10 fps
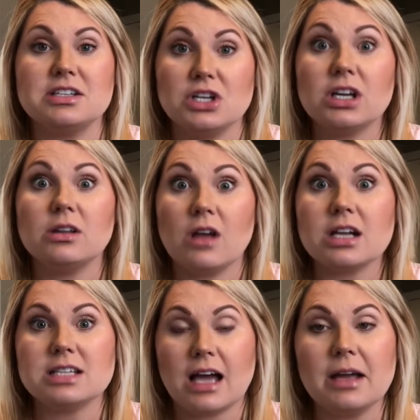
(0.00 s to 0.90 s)
lot
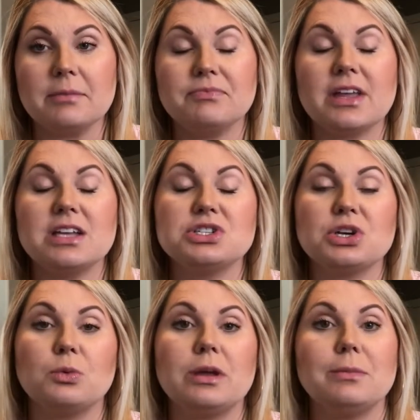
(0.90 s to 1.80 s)
of time. And so
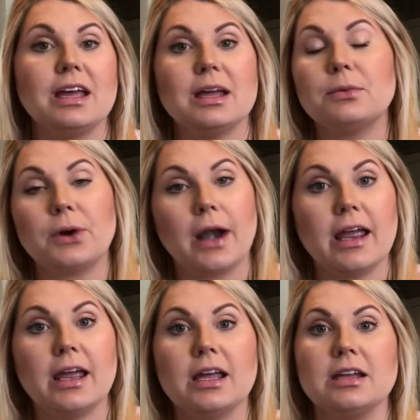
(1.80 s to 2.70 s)
we began
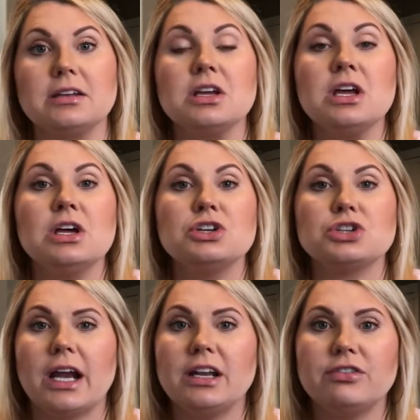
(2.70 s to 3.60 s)
praying and
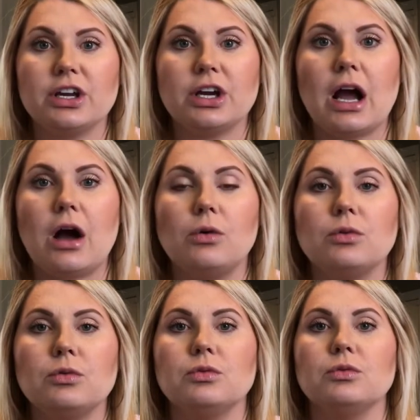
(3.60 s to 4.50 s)
trying to figure
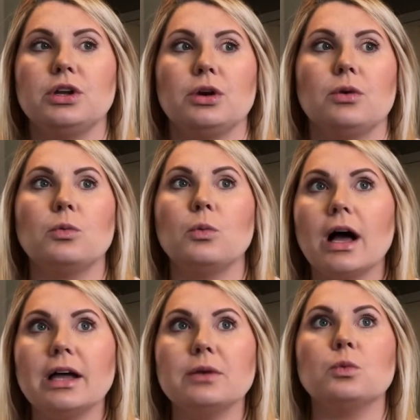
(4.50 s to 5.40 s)
out,
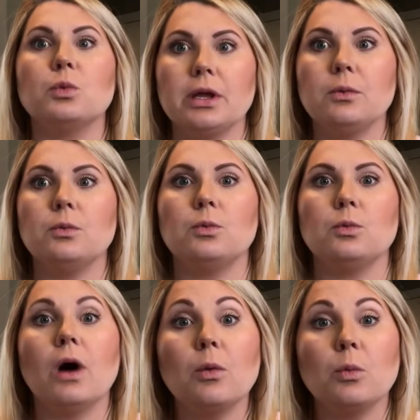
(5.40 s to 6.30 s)
what we
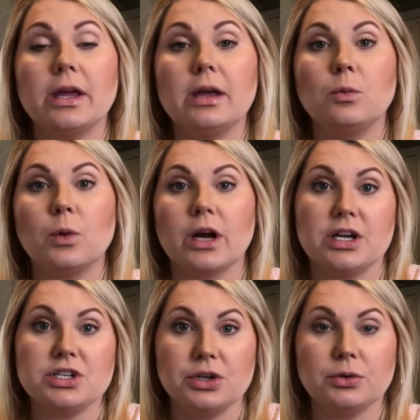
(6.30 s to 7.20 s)
were
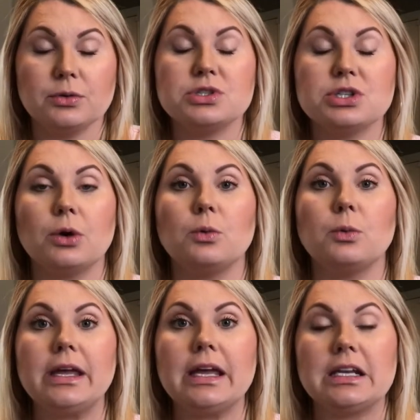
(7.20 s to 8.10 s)
going to do. So
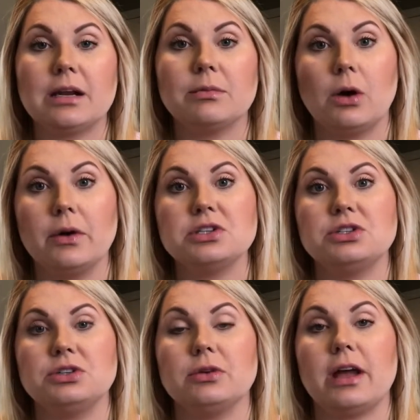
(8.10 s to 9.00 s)
we ended up going
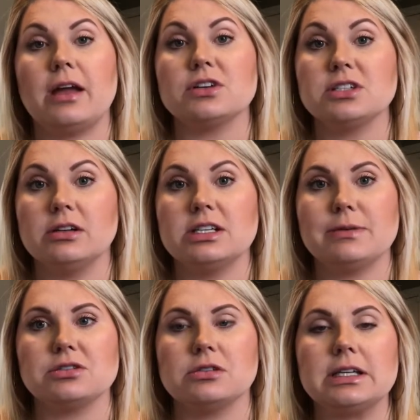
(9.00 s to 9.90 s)
to a fertility
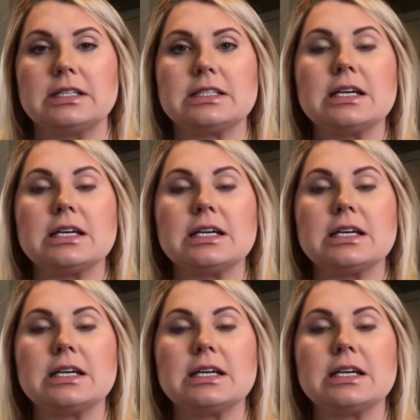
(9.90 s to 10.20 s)
specialist,